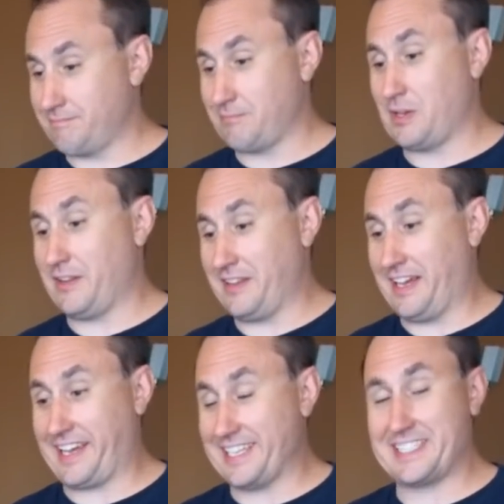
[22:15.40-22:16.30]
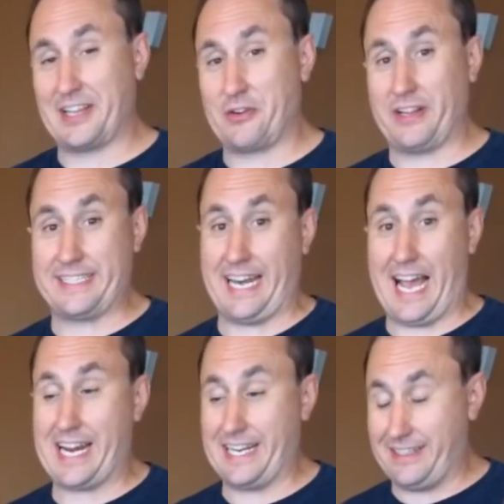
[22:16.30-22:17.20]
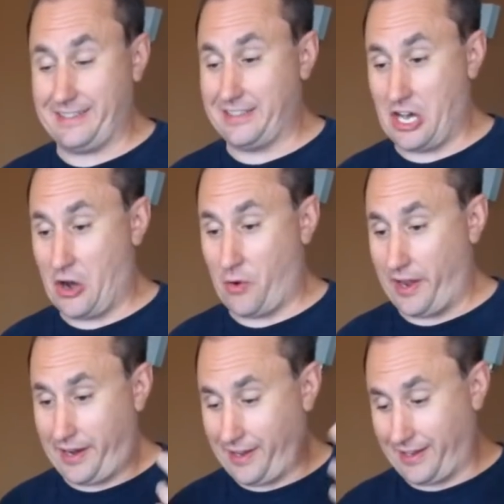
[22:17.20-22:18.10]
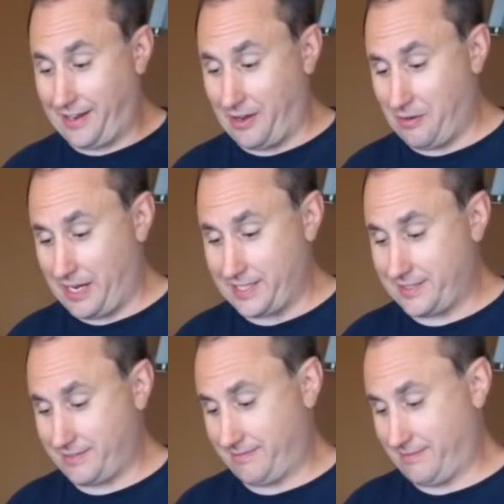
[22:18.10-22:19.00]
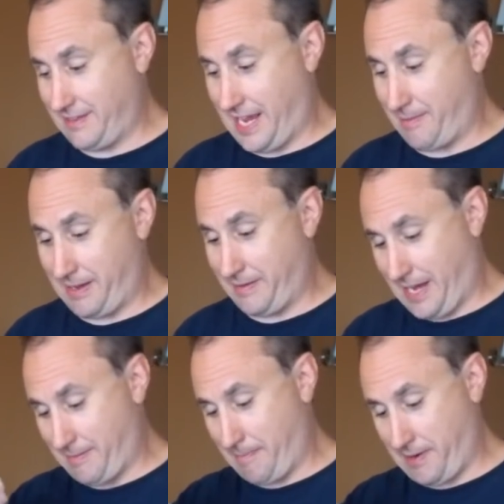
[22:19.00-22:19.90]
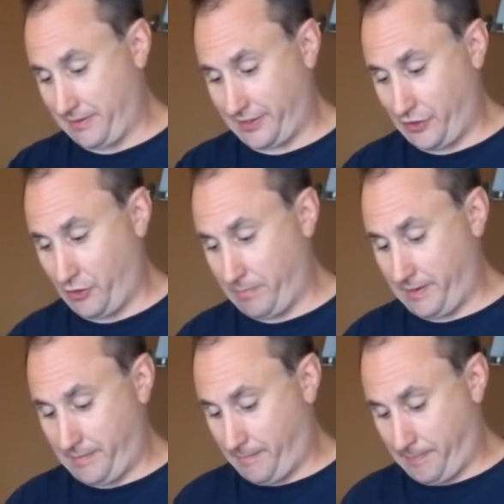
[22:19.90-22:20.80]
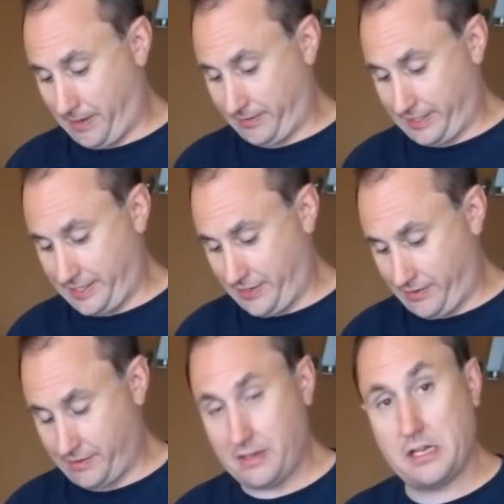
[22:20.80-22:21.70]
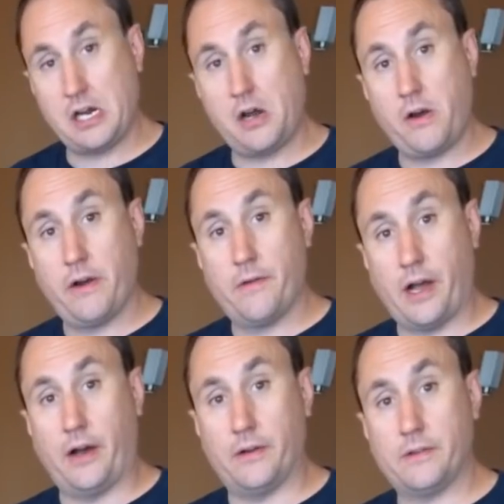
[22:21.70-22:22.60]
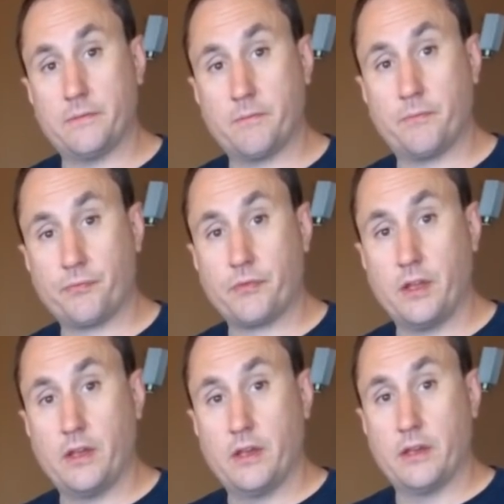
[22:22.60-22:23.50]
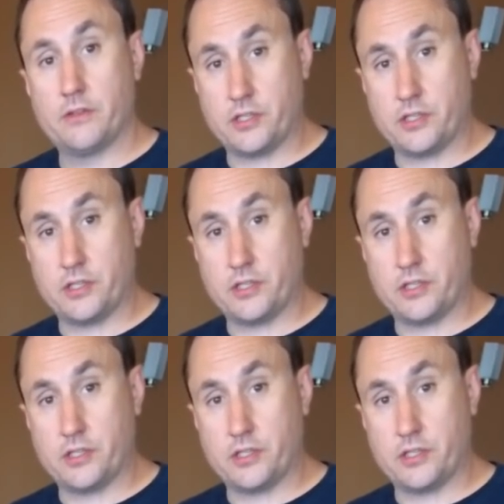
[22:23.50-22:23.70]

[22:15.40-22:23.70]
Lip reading: Well, I guess they learned a lesson. I didn't know. Amy apparently knew, but apparently I didn't know, but I wanted them to bring them.